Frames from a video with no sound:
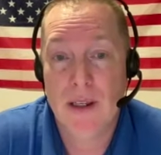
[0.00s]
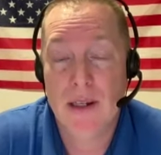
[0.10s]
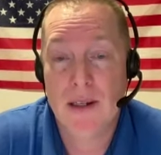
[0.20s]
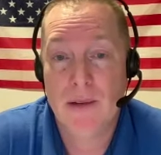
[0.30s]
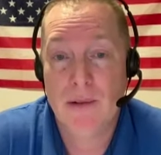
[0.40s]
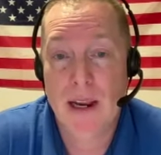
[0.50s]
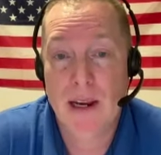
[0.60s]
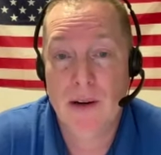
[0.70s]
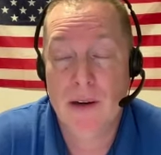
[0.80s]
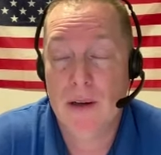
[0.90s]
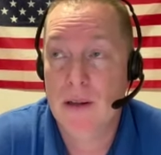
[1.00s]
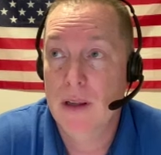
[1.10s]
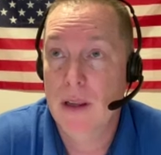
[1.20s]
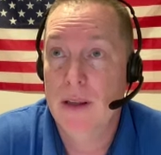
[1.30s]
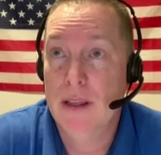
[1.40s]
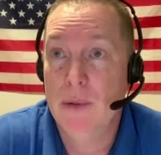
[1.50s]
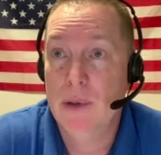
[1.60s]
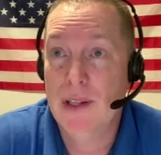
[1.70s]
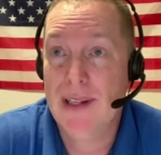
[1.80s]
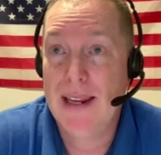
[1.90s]
is the record that
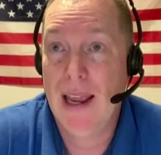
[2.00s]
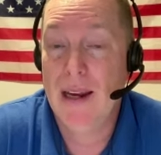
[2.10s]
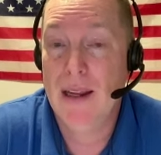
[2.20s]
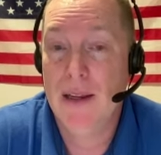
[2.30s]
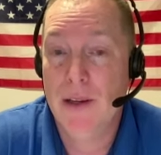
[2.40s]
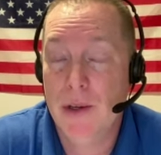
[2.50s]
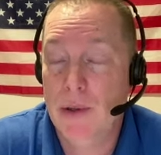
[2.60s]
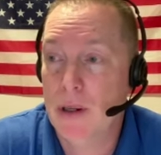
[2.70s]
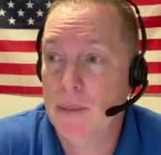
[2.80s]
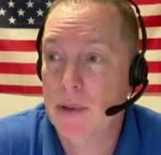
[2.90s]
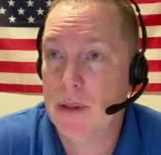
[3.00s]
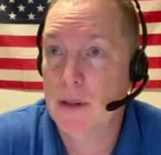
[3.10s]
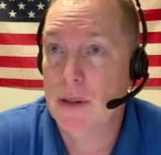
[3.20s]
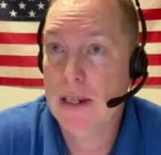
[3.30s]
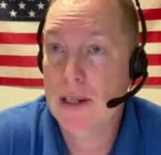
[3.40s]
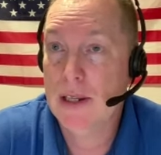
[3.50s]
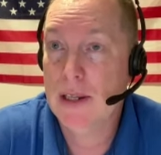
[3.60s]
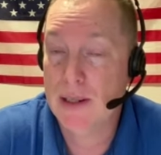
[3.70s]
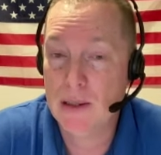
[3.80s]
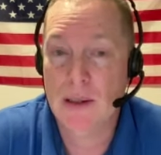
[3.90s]
was standing in Europe. It's
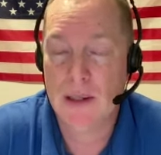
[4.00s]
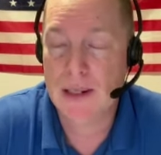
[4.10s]
still a